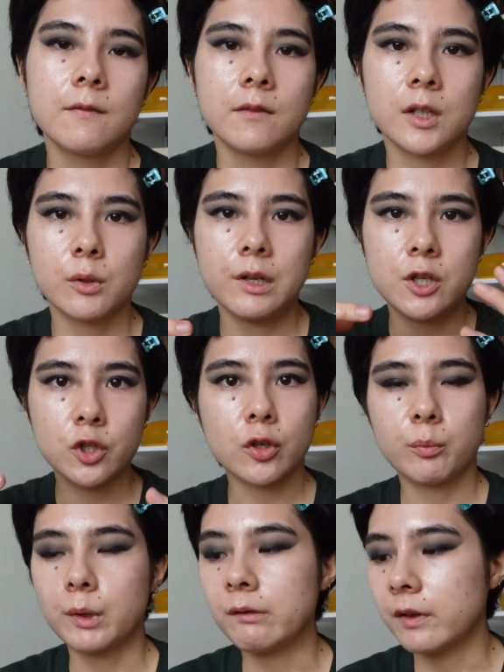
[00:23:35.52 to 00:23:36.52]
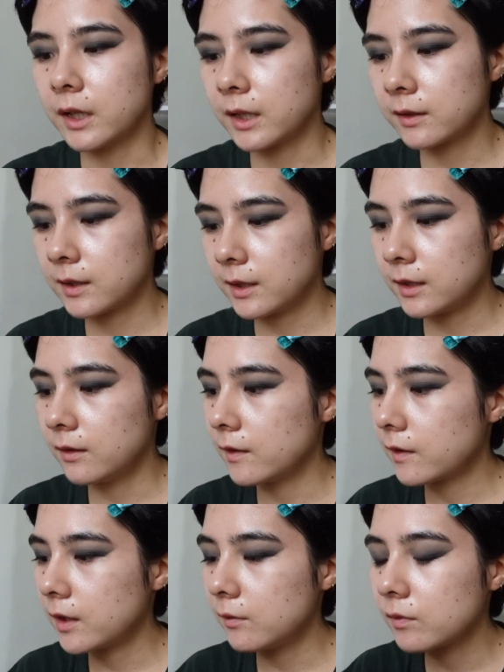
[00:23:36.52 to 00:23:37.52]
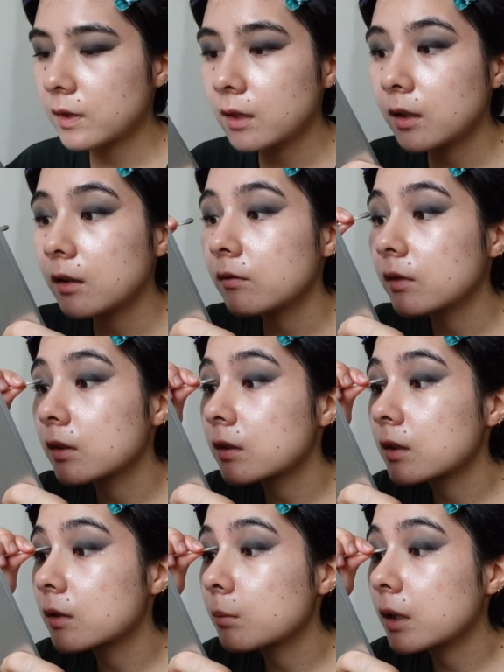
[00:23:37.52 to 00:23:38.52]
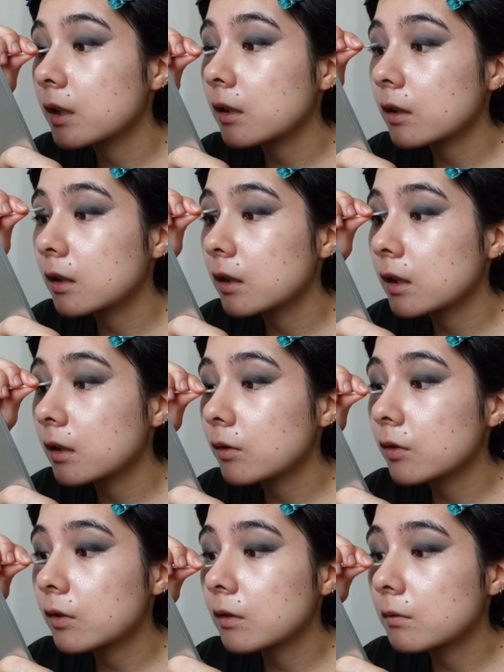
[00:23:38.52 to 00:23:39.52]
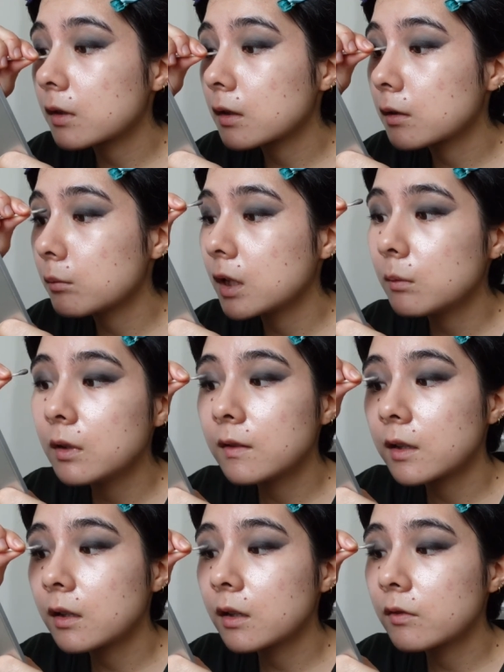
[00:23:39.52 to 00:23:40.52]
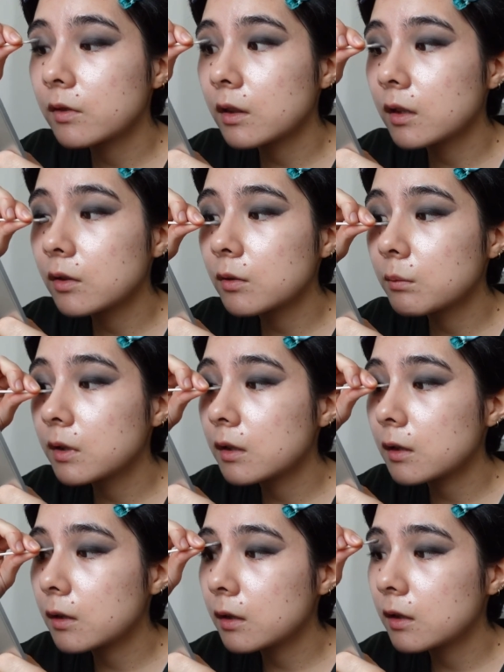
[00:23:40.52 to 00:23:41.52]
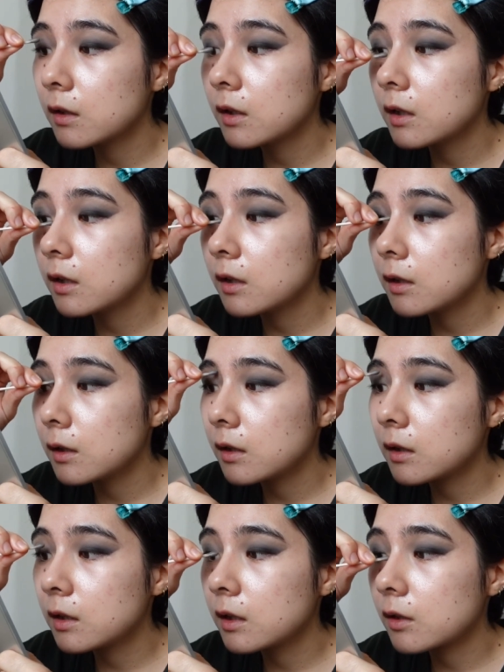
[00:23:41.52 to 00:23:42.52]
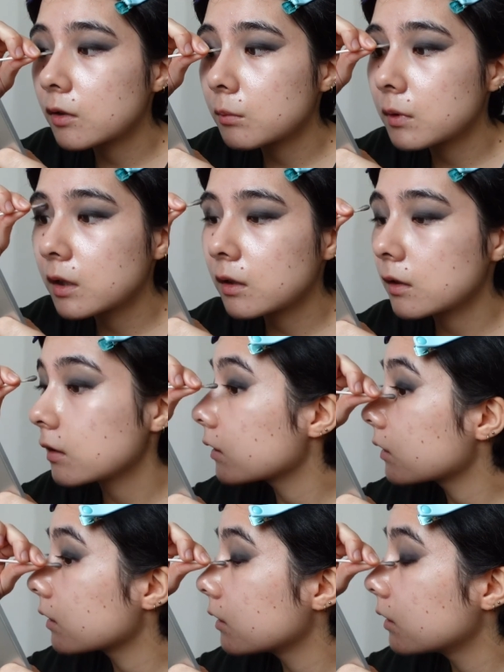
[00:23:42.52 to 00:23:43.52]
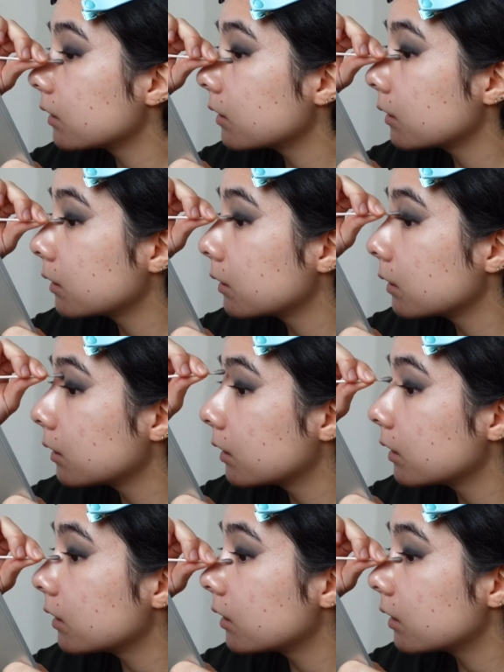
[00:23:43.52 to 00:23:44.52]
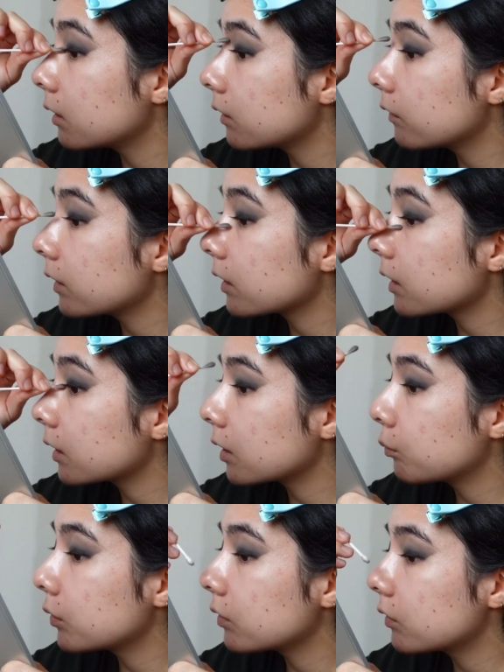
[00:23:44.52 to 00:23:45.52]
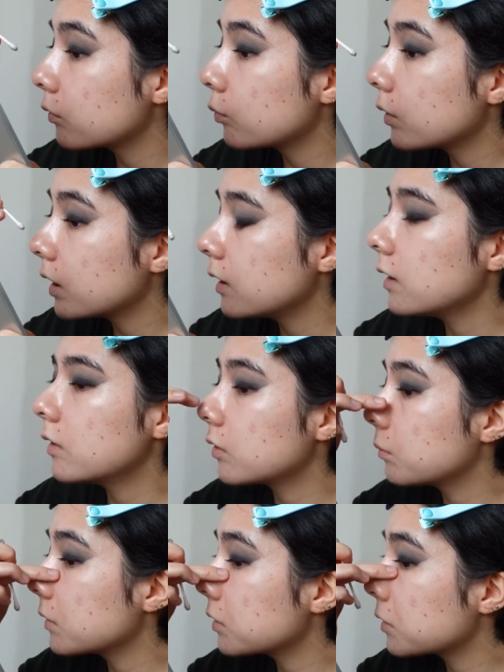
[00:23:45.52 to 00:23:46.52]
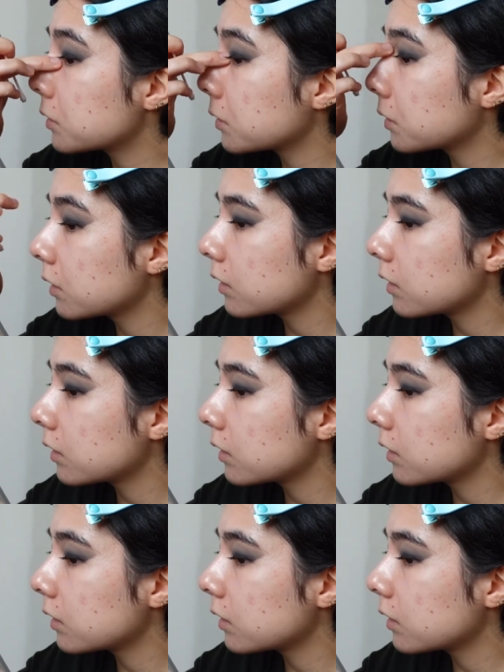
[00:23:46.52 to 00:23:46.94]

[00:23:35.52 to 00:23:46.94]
very sharp effect at the same time, just by cleaning. Also, I'm gonna maybe take off a little bit in here because I feel like I put way too much.